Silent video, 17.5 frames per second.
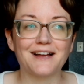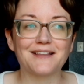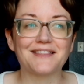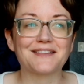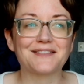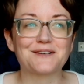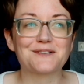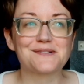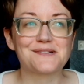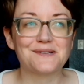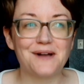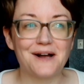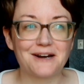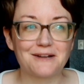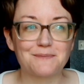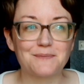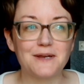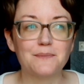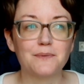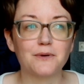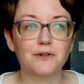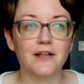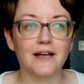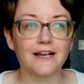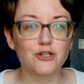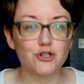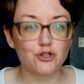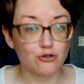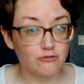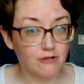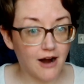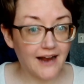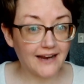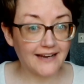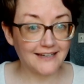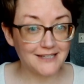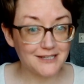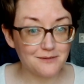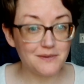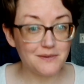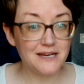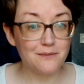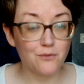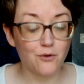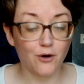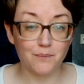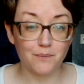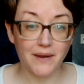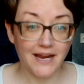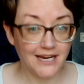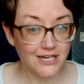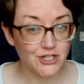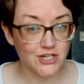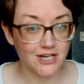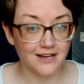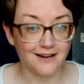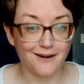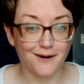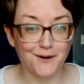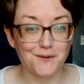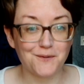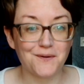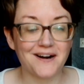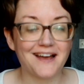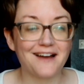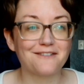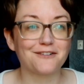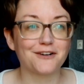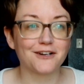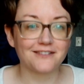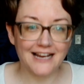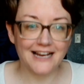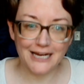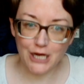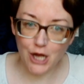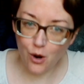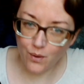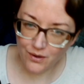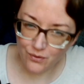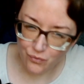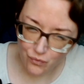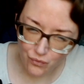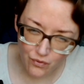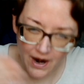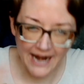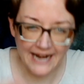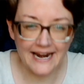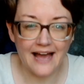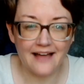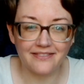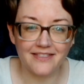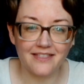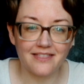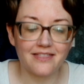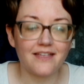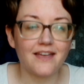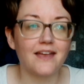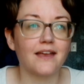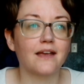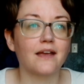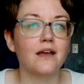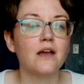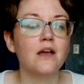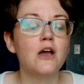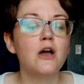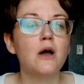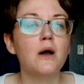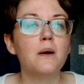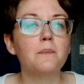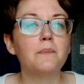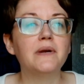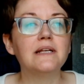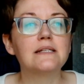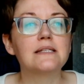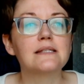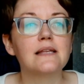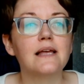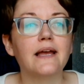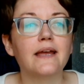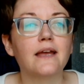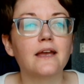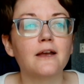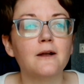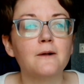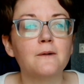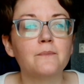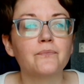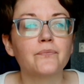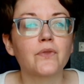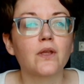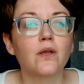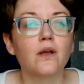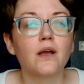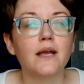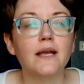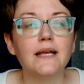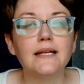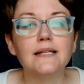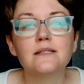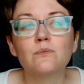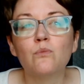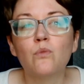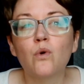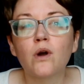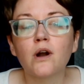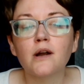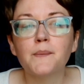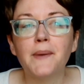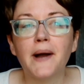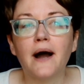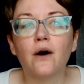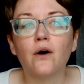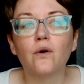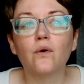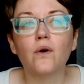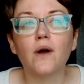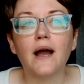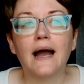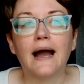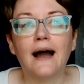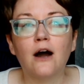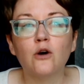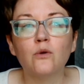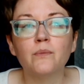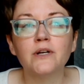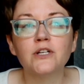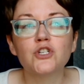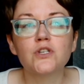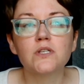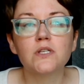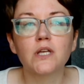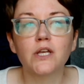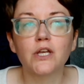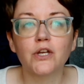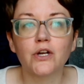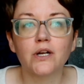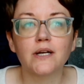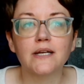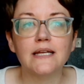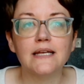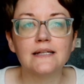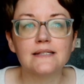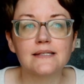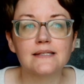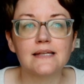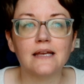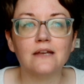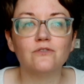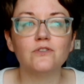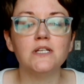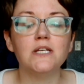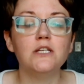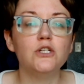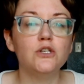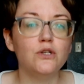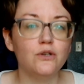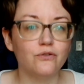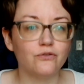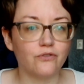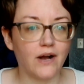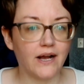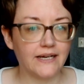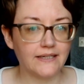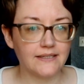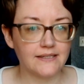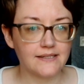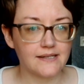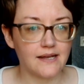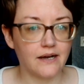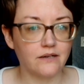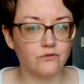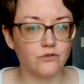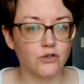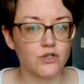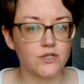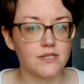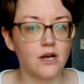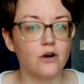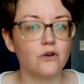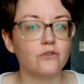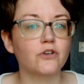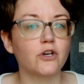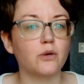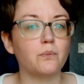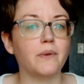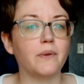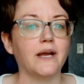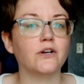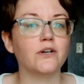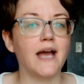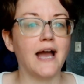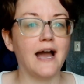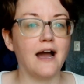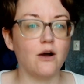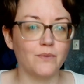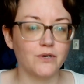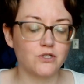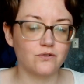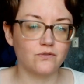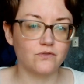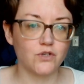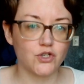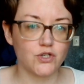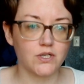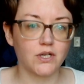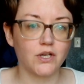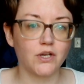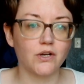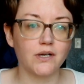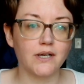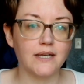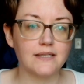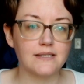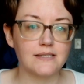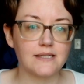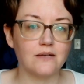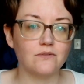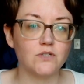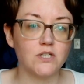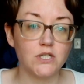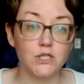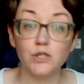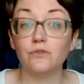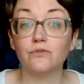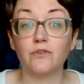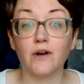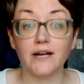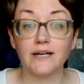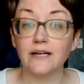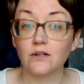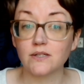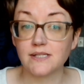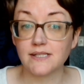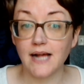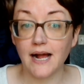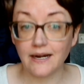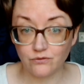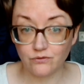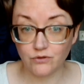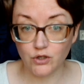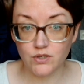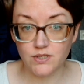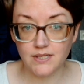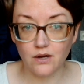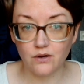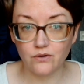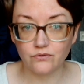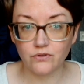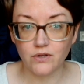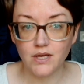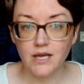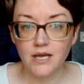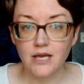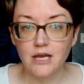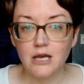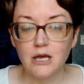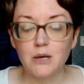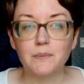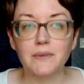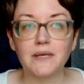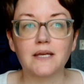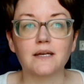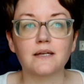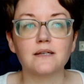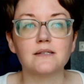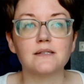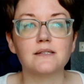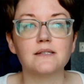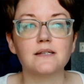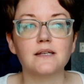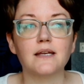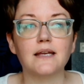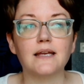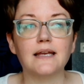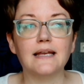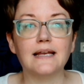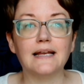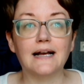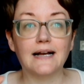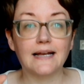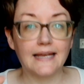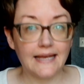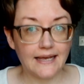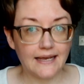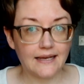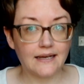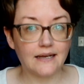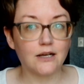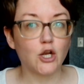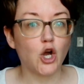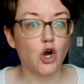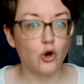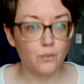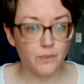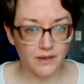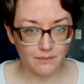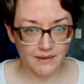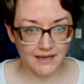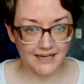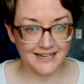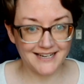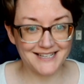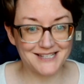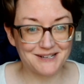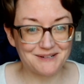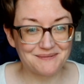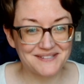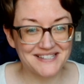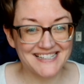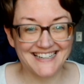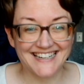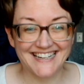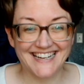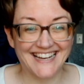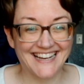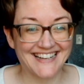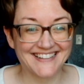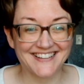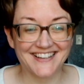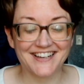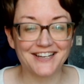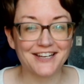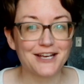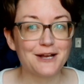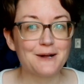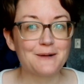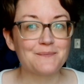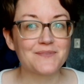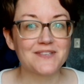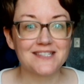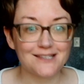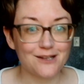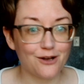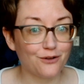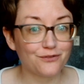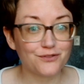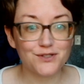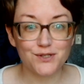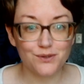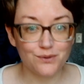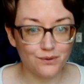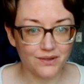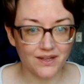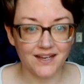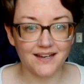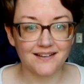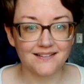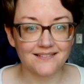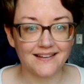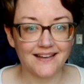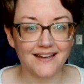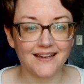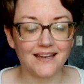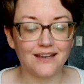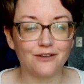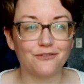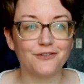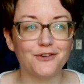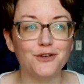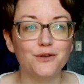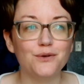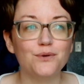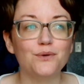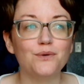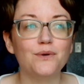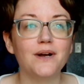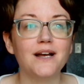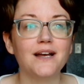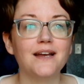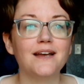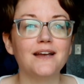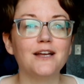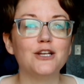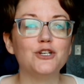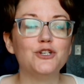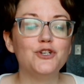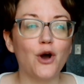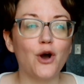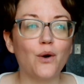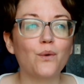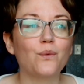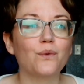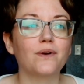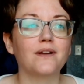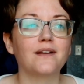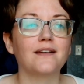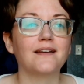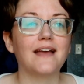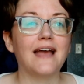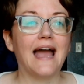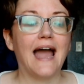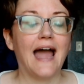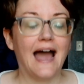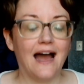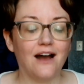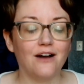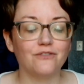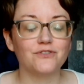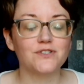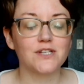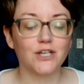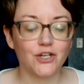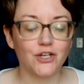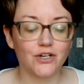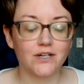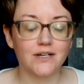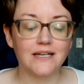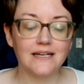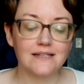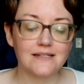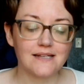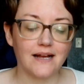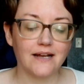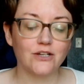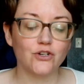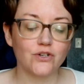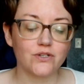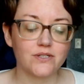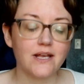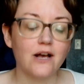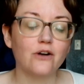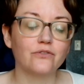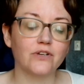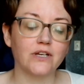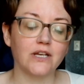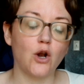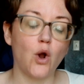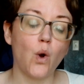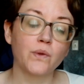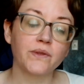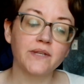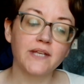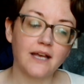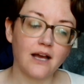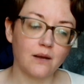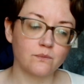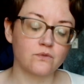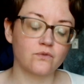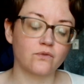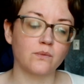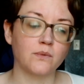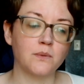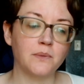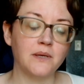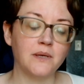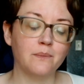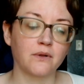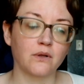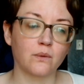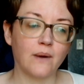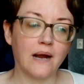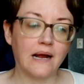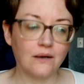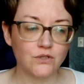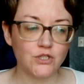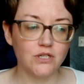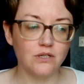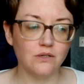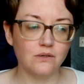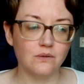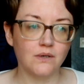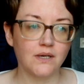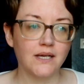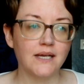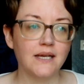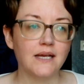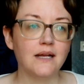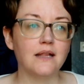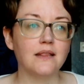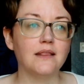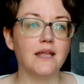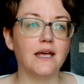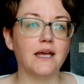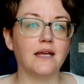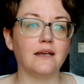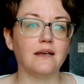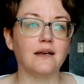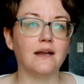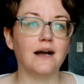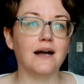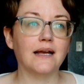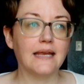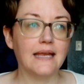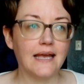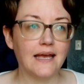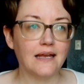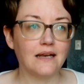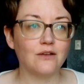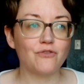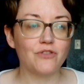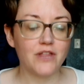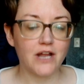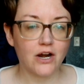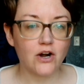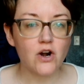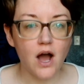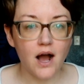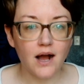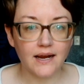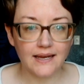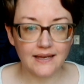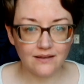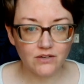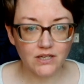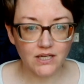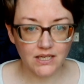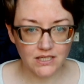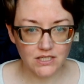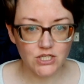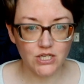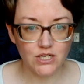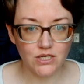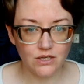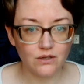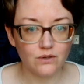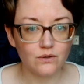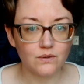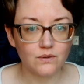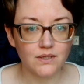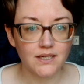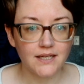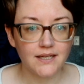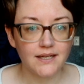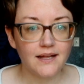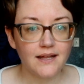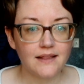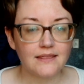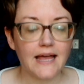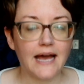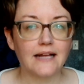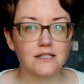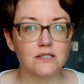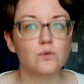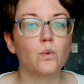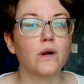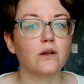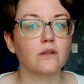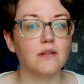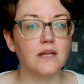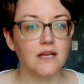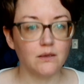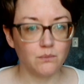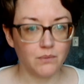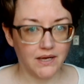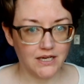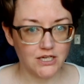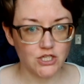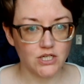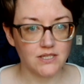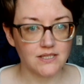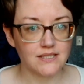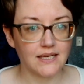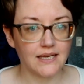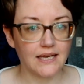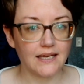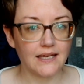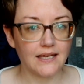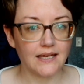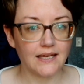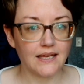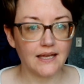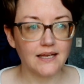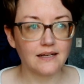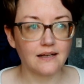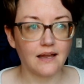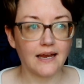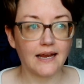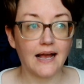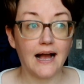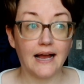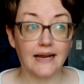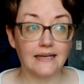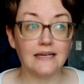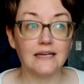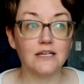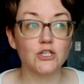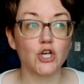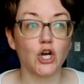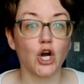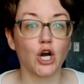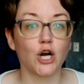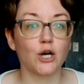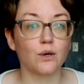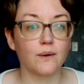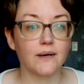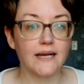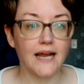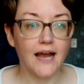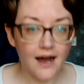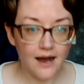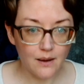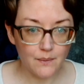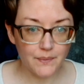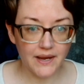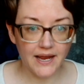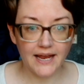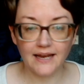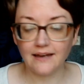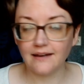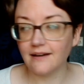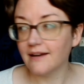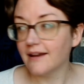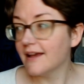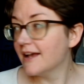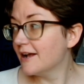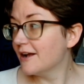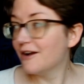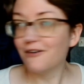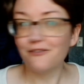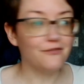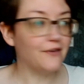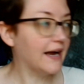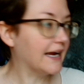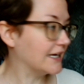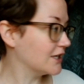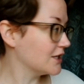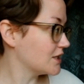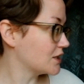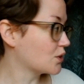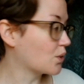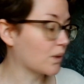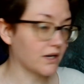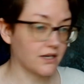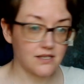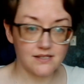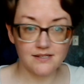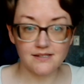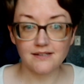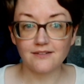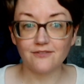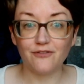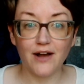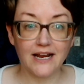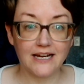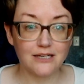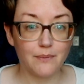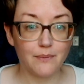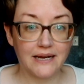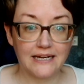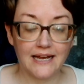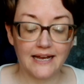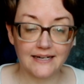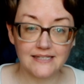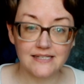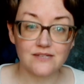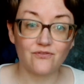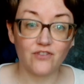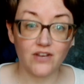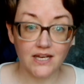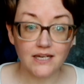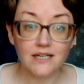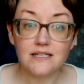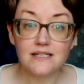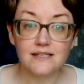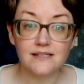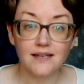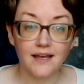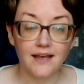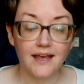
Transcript: I think there's a lot of people like trying to be more patient or whatever and like going right at the thing. But it's like it's more about how much security and safety do you find inside of yourself compared to how much of your security and safety do you find outside of yourself. Because again, coping mechanisms, again, like self-soothing. Like if you don't have security inside yourself and it only comes from the people around you, then again, if they're not giving it to you, that's where the impatience can kick in. Like, I need to hurry up and find a source, find my next fix.